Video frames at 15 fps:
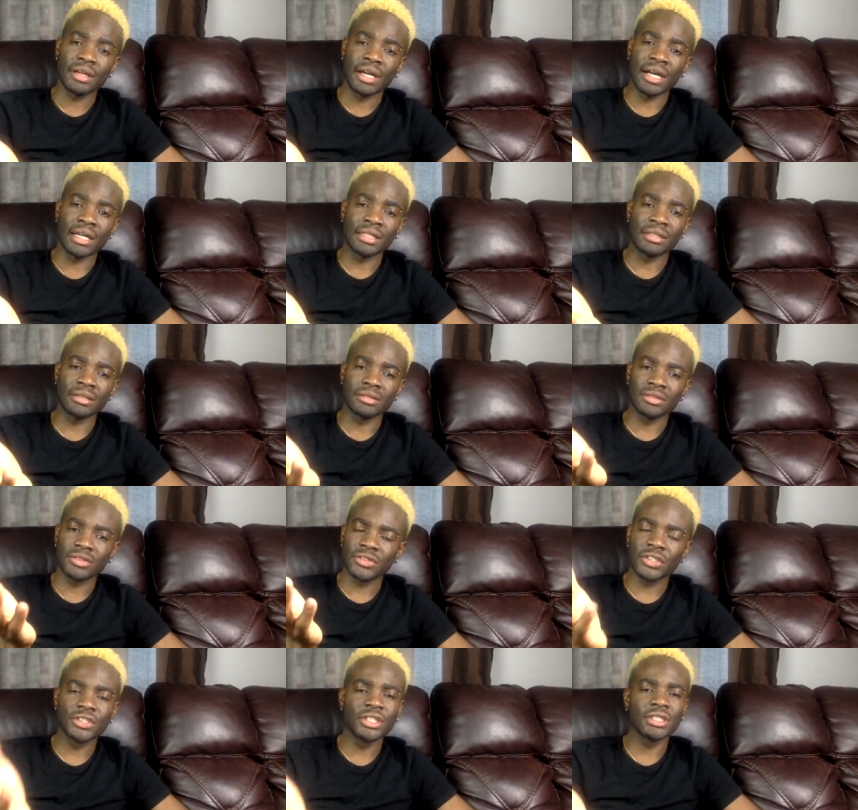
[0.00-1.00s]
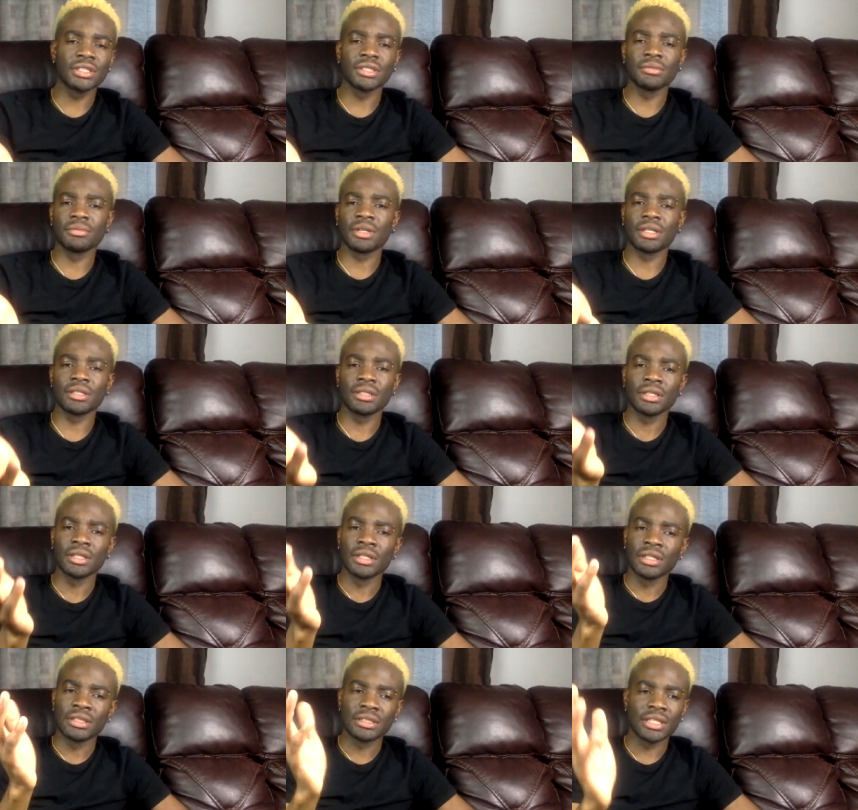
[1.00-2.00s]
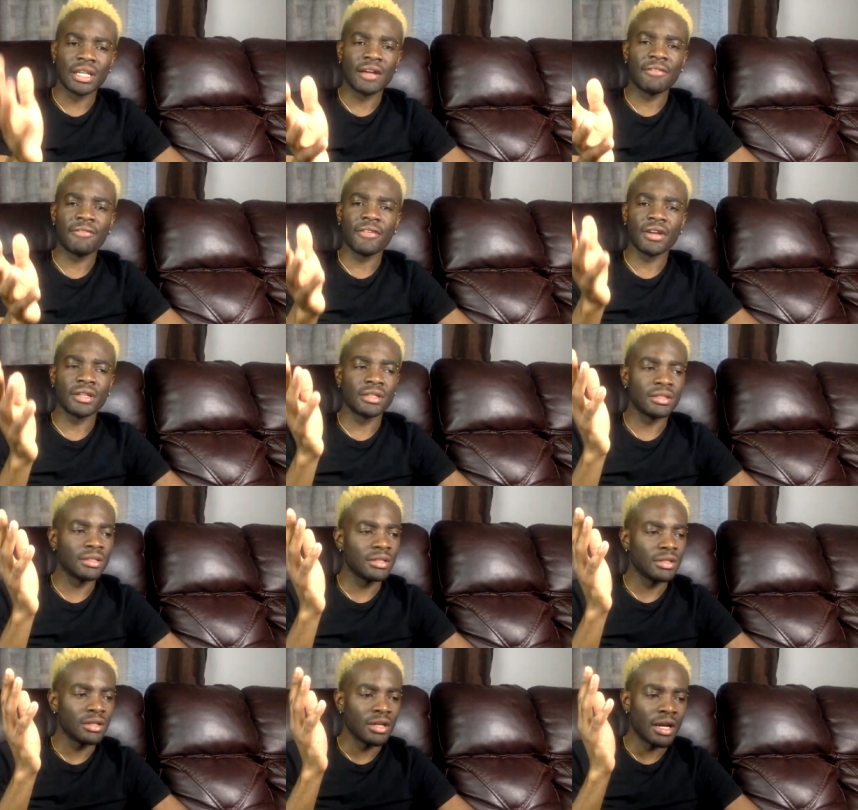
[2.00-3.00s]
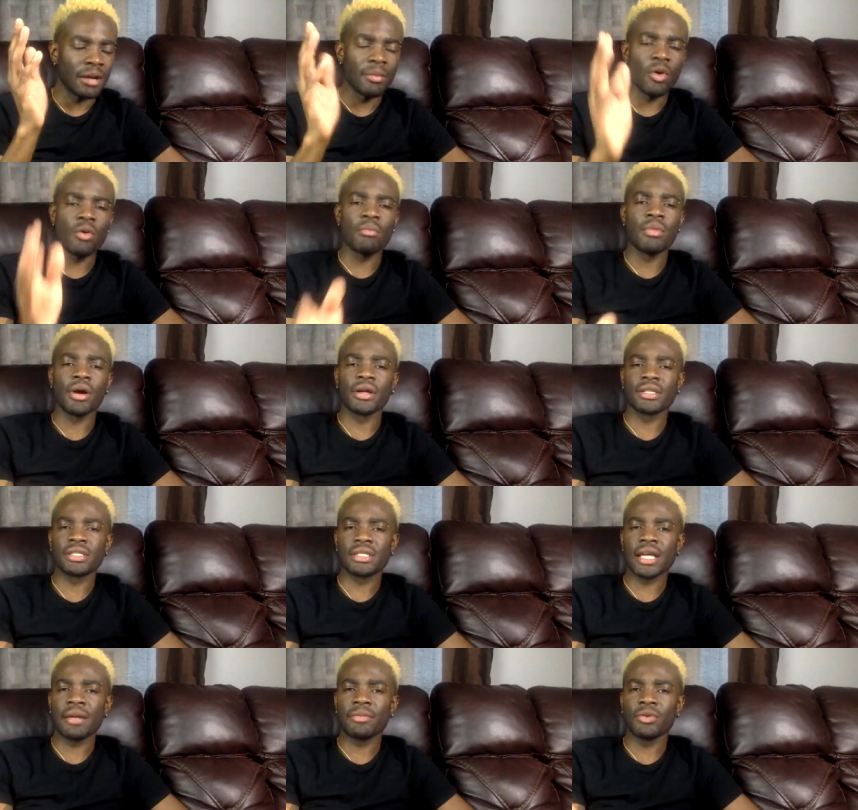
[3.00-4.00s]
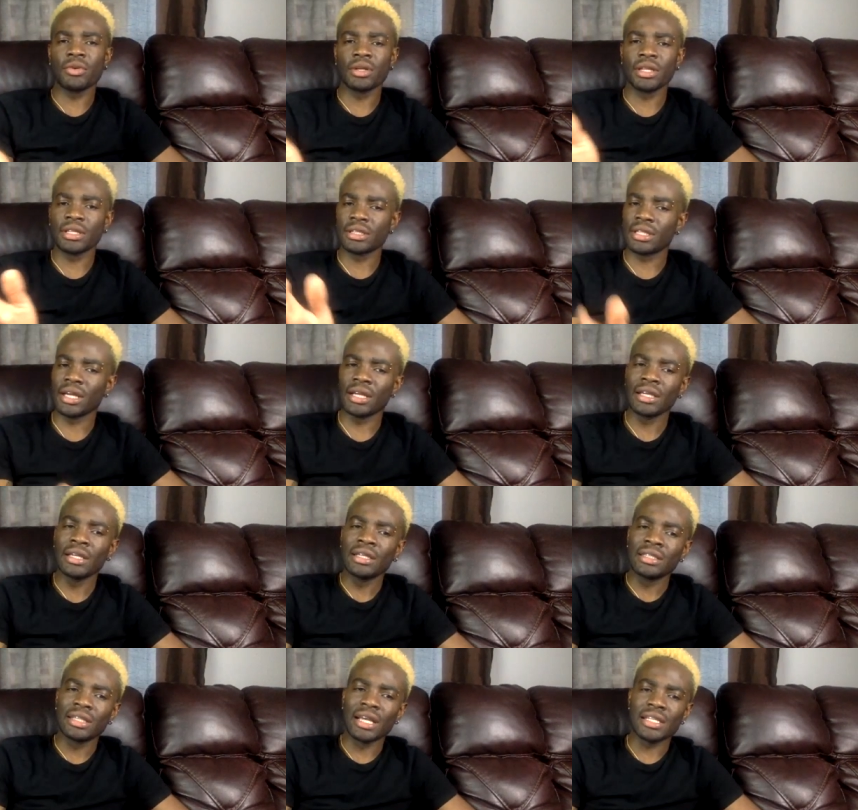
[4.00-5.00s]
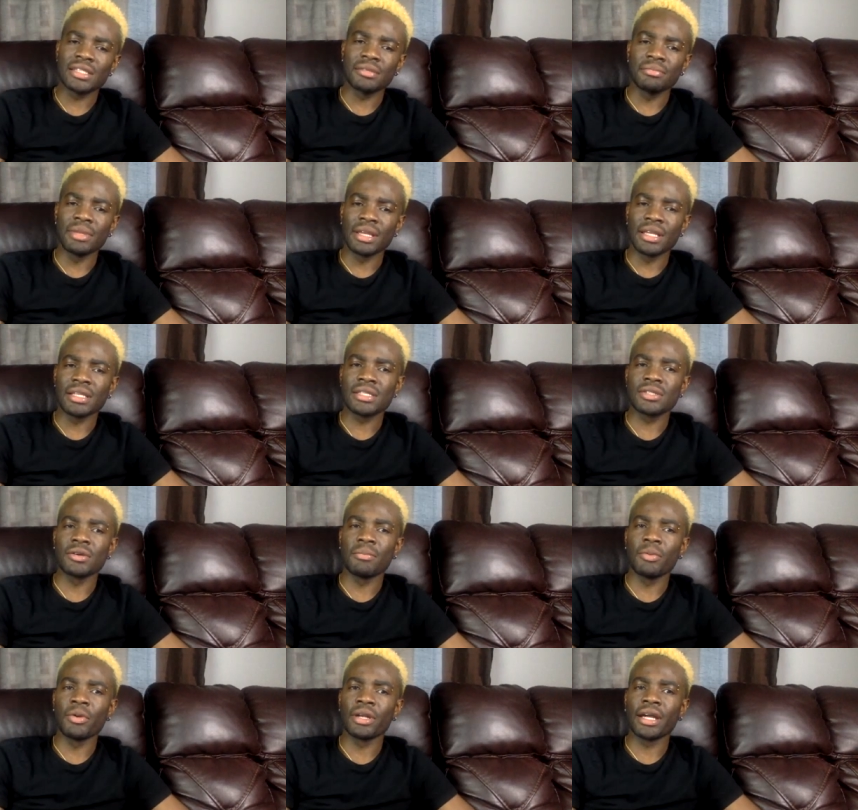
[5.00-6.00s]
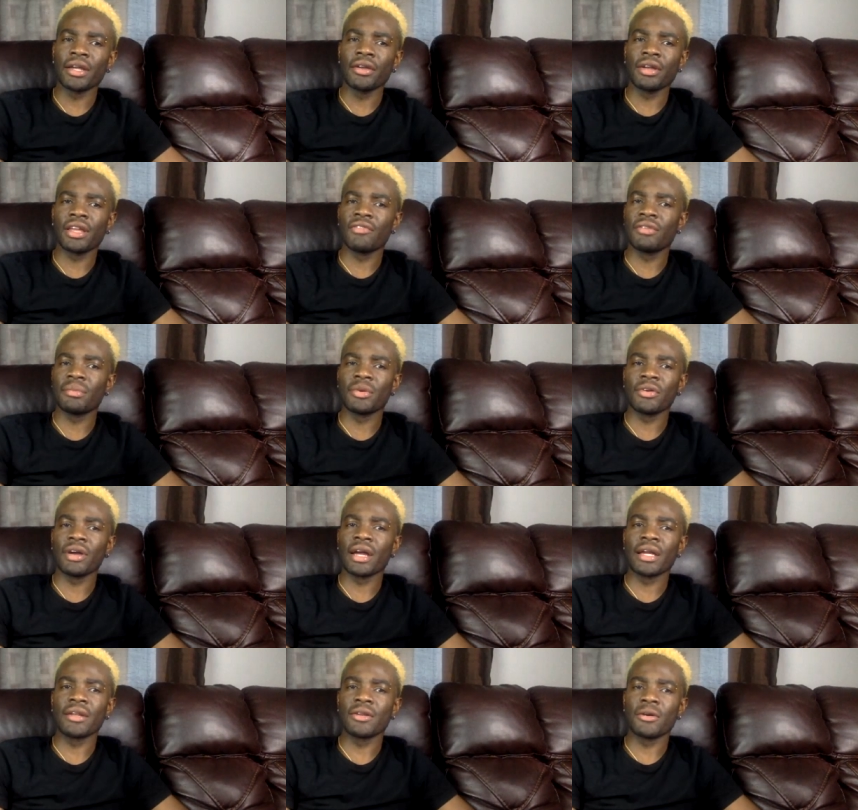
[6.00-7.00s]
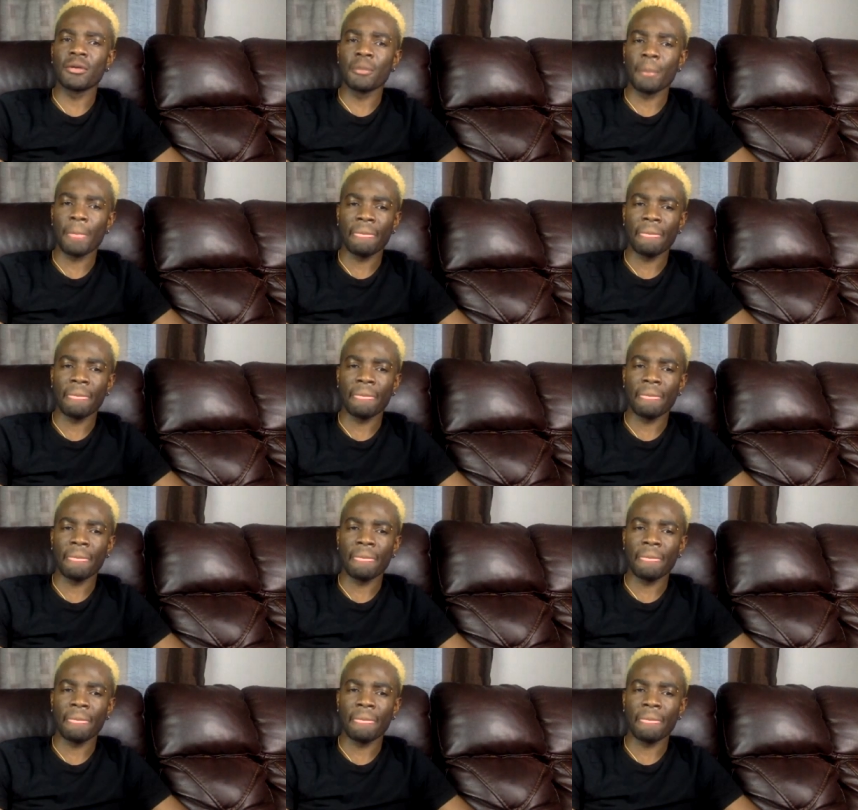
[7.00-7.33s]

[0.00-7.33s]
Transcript: And such a it, man. Tell a friend about Morris time cooking. that's the biggest support that you're giving me right now.